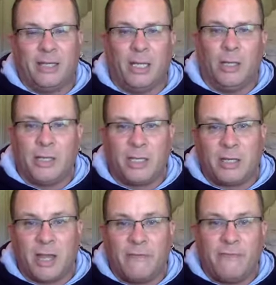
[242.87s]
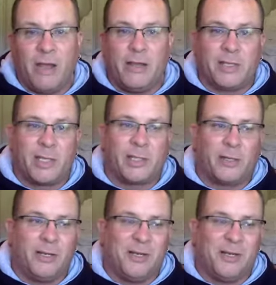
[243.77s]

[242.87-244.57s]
It's kind of fun to sit there